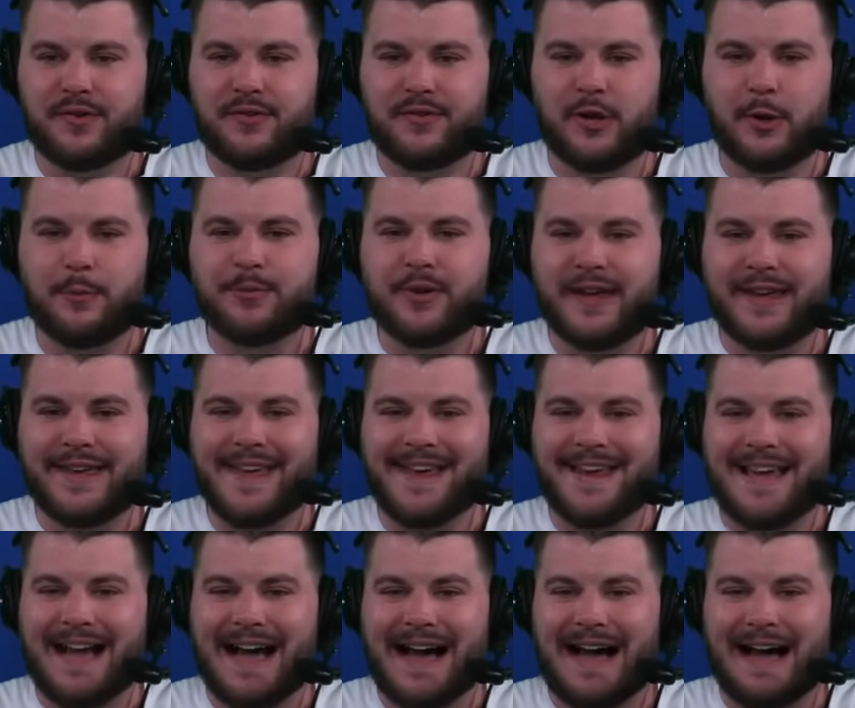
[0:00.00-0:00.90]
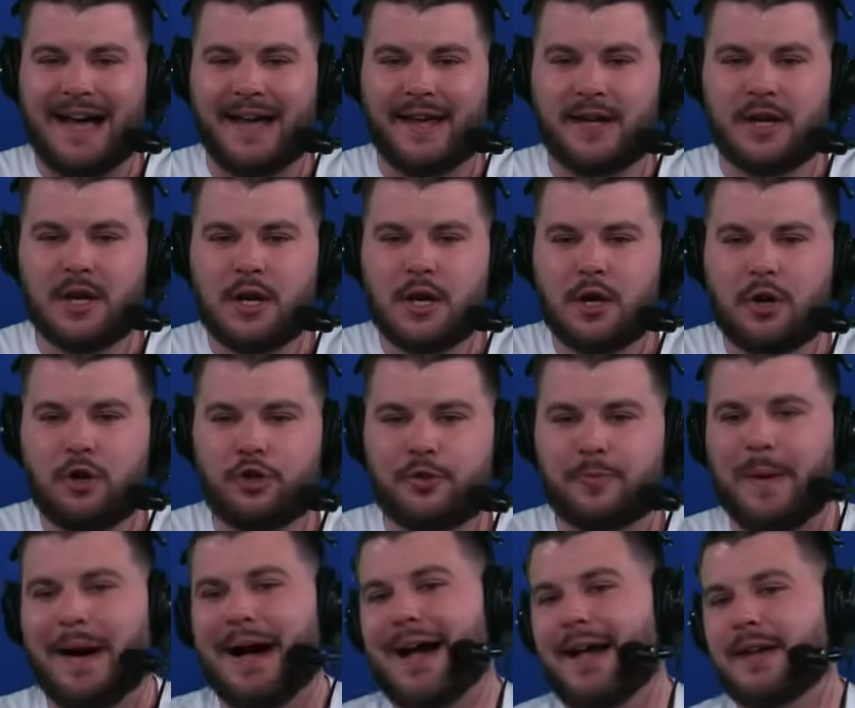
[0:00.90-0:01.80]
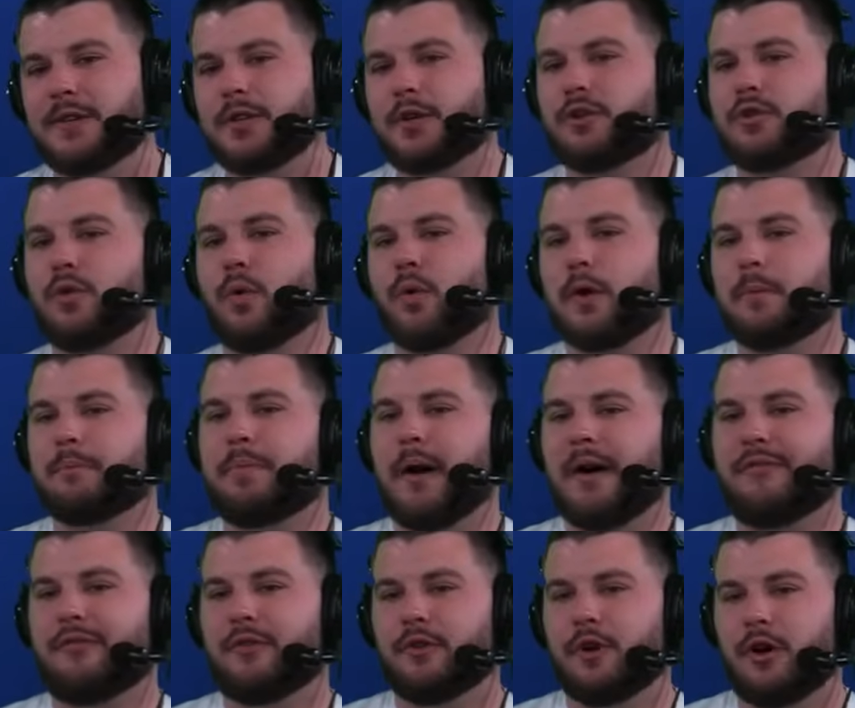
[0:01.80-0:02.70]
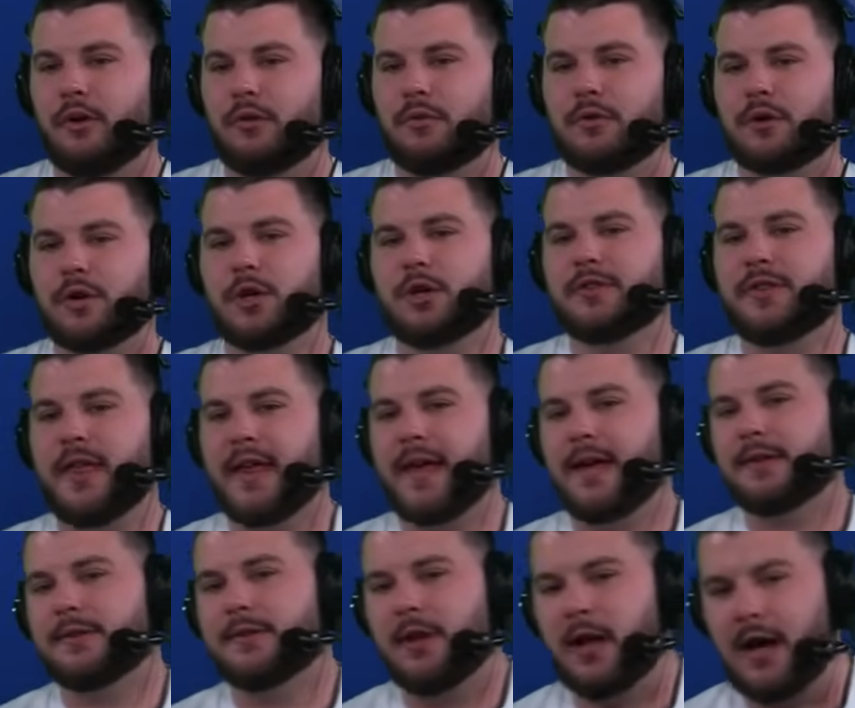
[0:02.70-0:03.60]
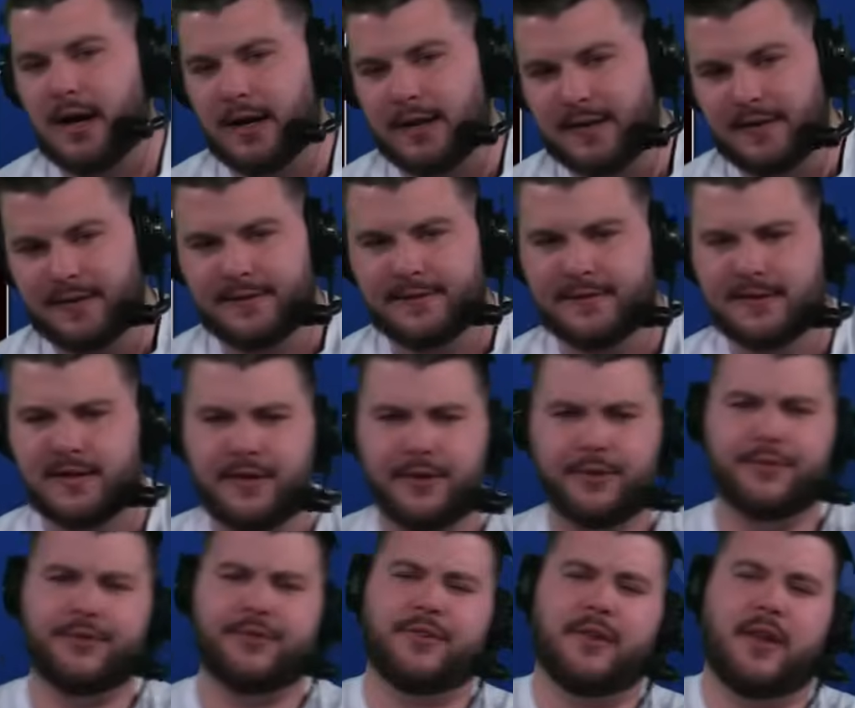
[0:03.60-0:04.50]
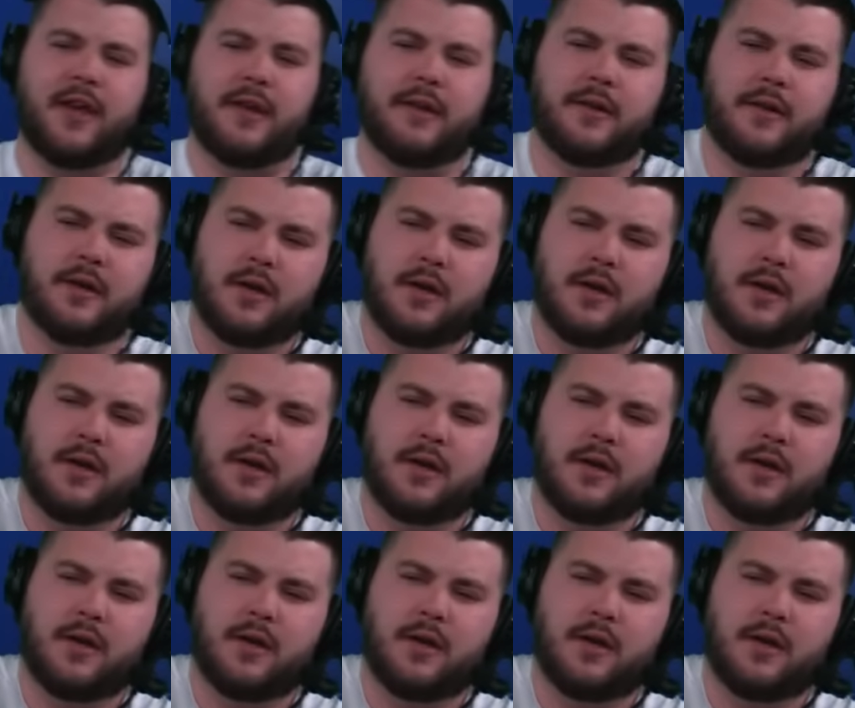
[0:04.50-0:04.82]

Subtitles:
Seems like a guy who's behind a door in Buffalo. Could they unlock his skill set?